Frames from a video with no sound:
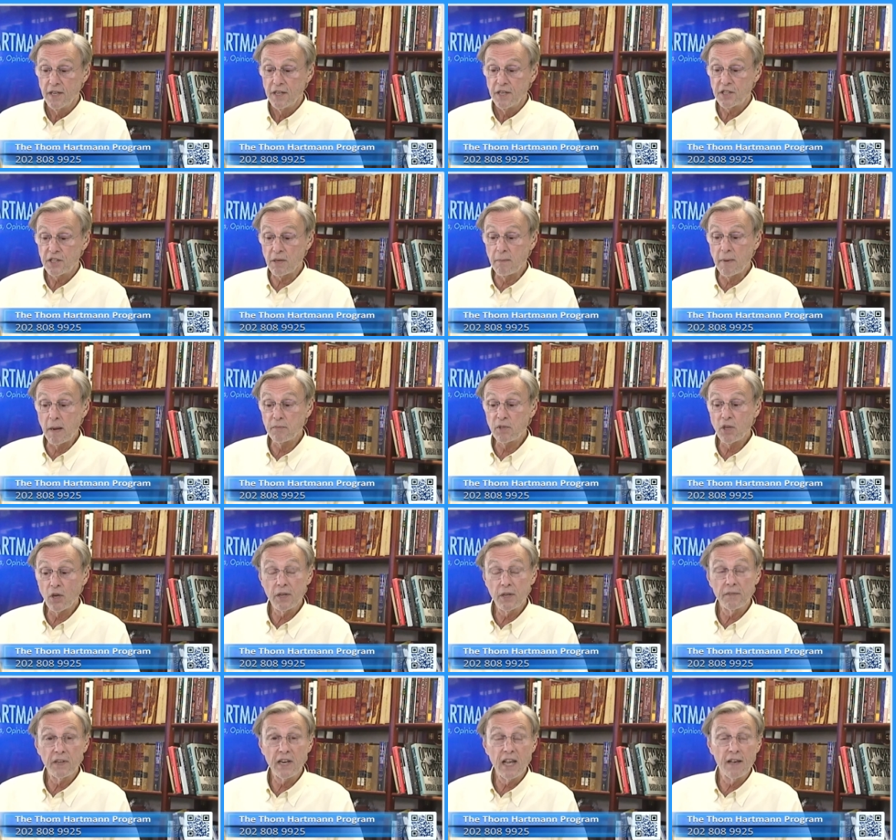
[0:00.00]
some of them
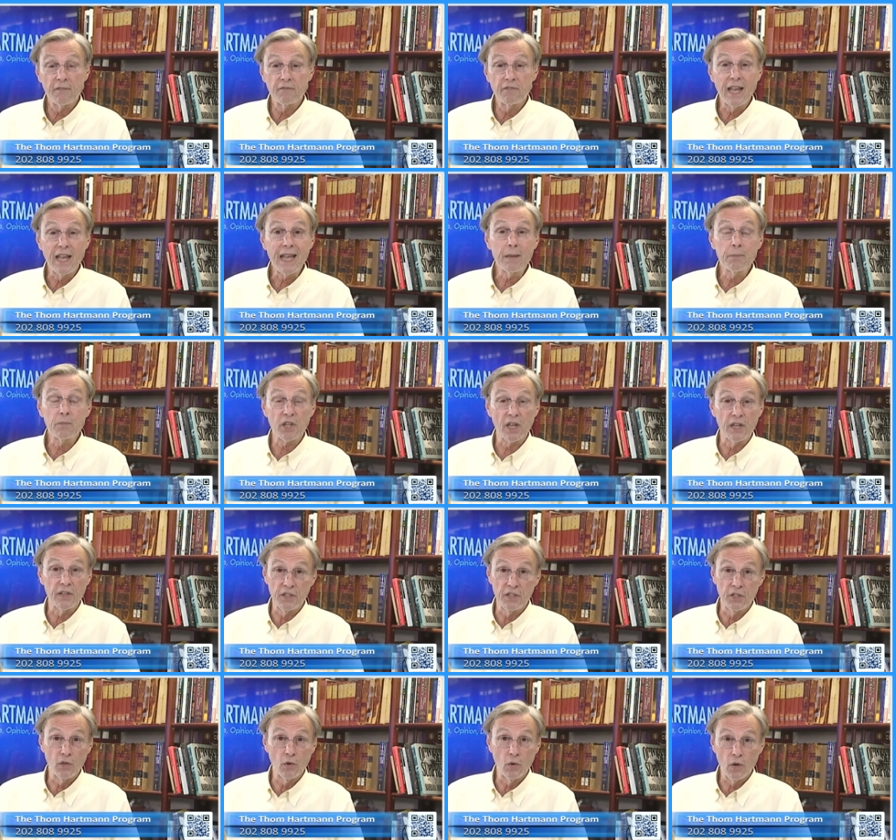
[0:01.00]
don't even have names on
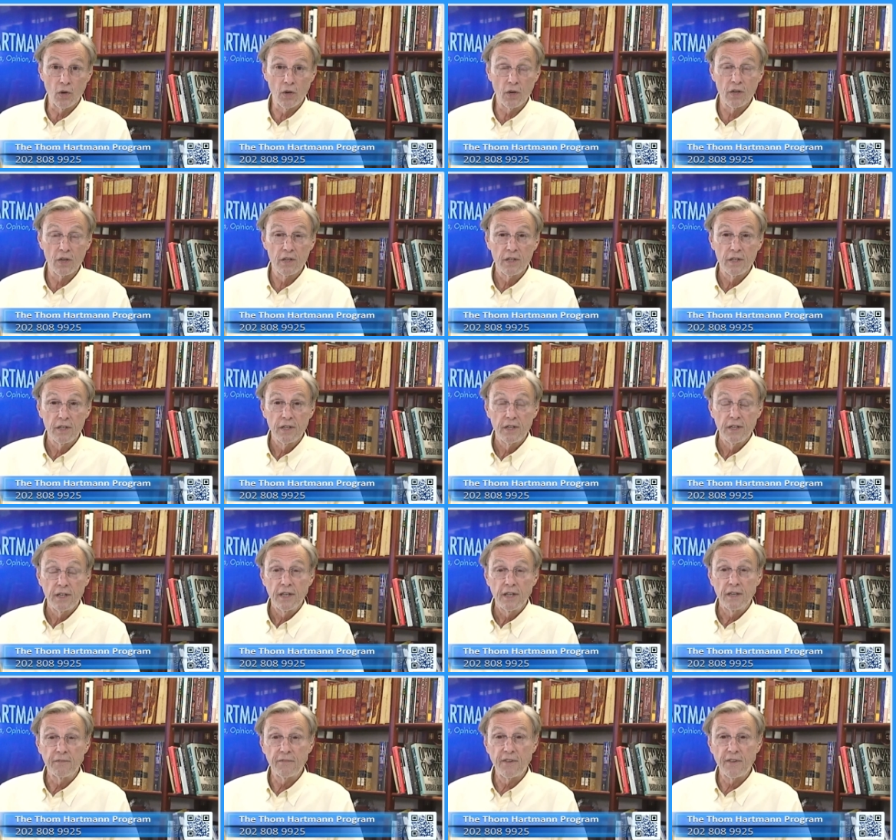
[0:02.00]
the door. In